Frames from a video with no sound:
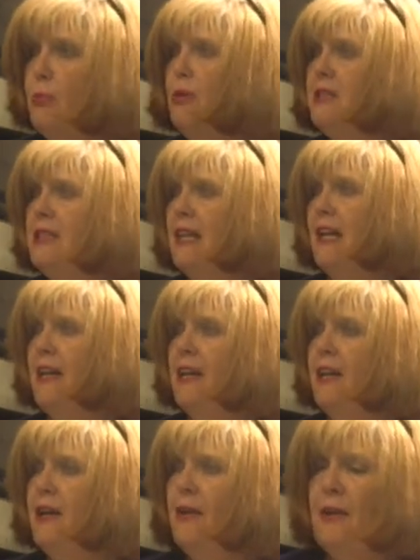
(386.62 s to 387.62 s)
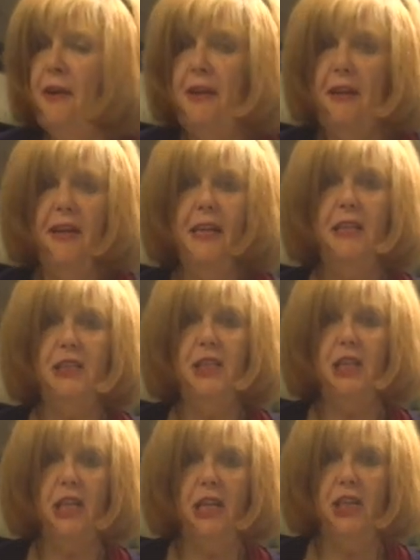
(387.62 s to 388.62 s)
whistling into
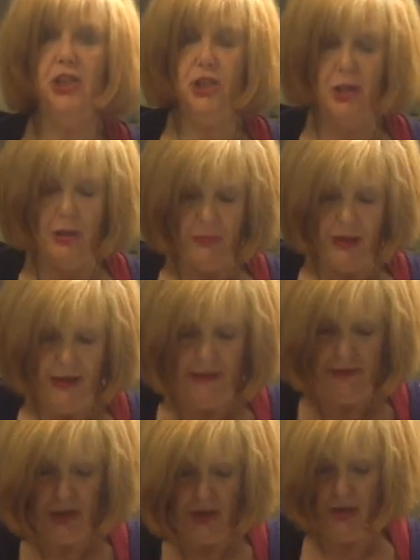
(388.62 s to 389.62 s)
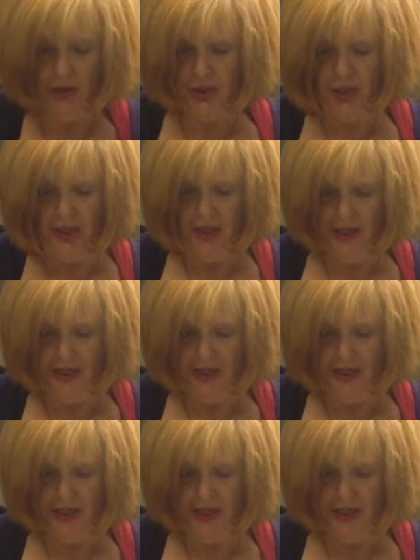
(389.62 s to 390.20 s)
the kitchen. I might have to go and shut the